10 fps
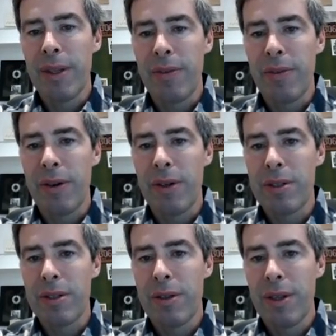The
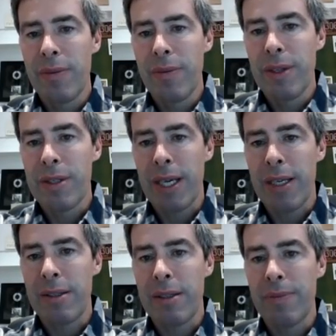first, the
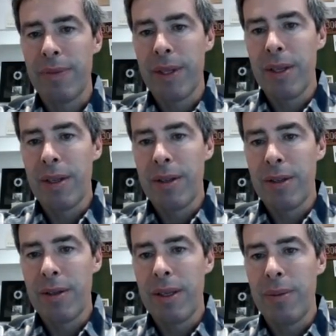second,
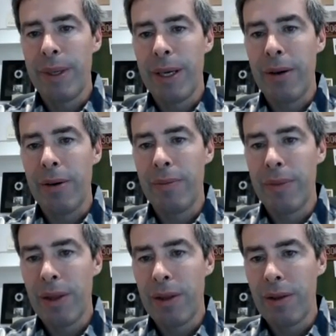EPL,
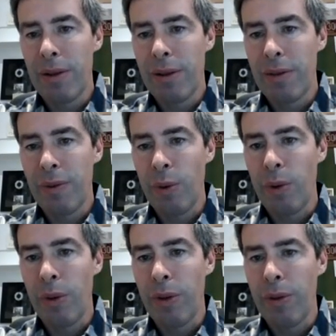the
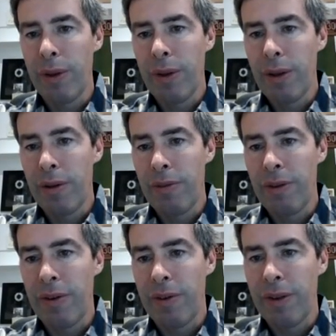fourth, the
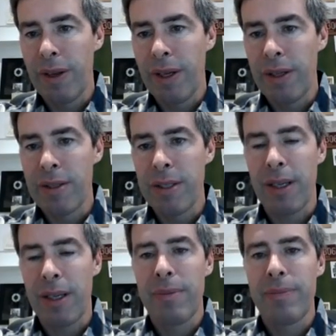fifth, and the
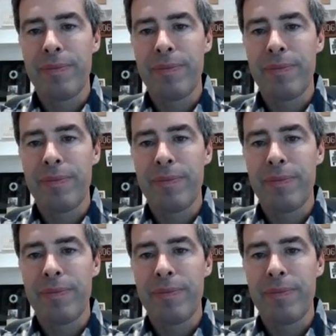sixth